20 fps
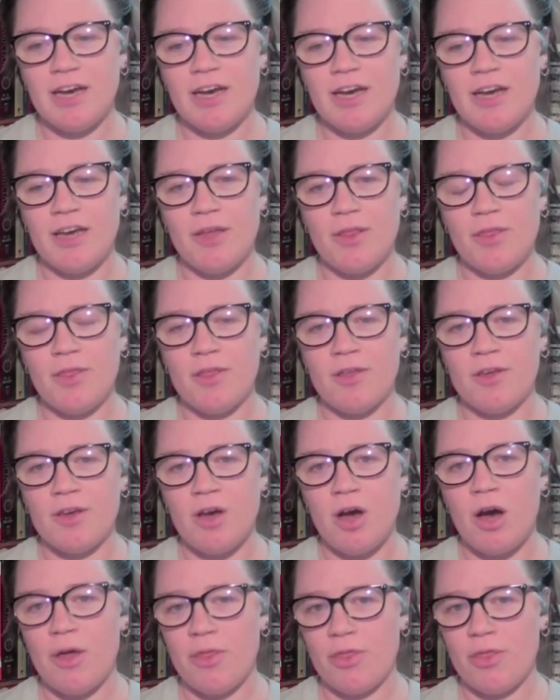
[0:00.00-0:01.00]

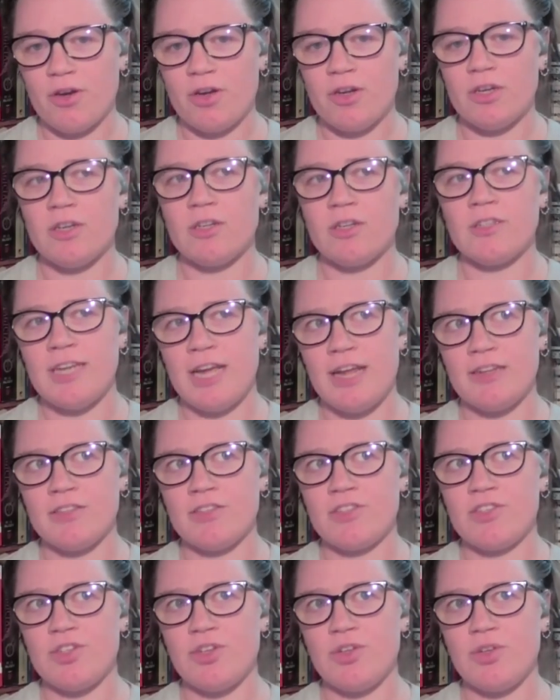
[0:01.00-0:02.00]
the author
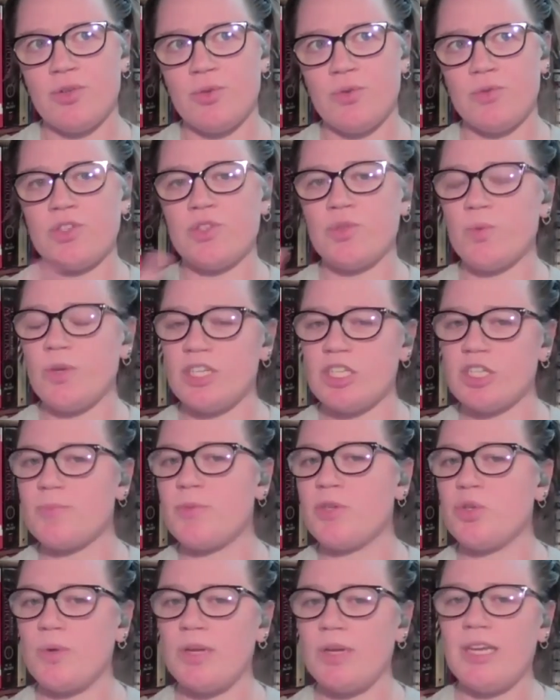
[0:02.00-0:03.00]
tends to switch
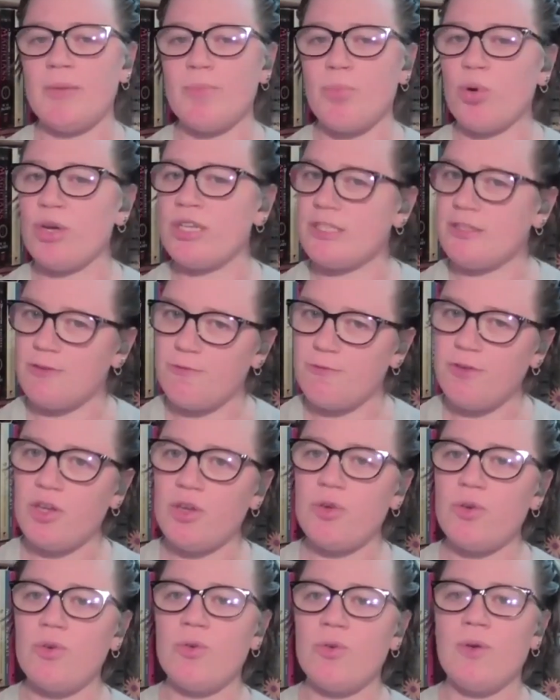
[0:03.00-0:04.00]
between points of
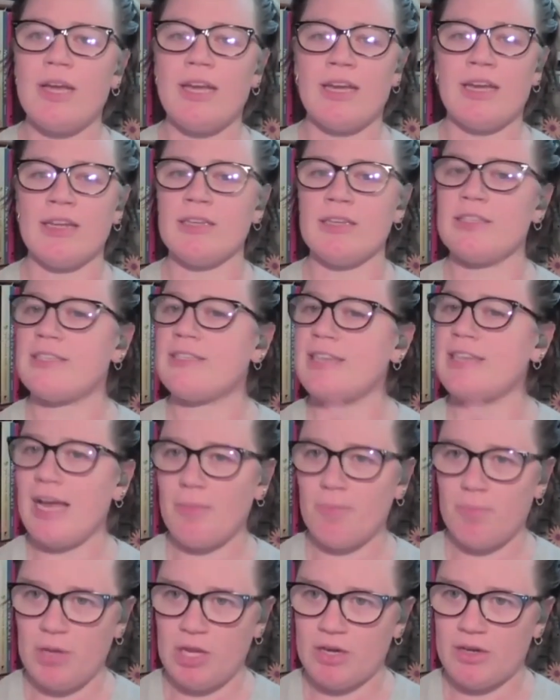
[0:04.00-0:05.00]
view and
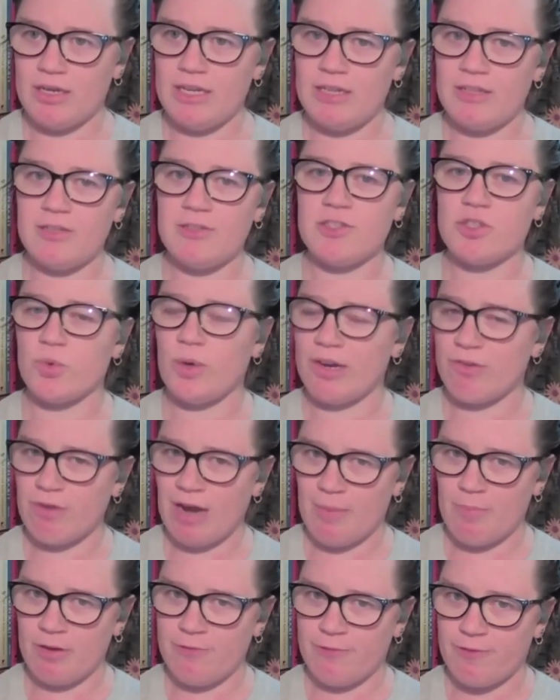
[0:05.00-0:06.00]
time periods quite
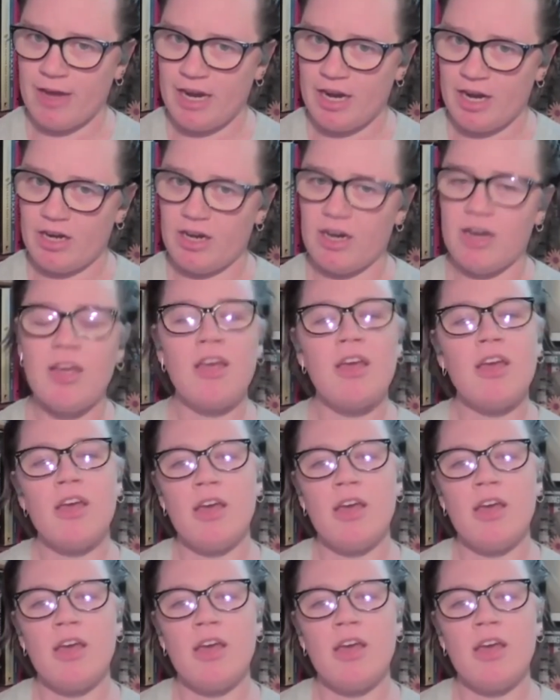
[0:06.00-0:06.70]
rapid fire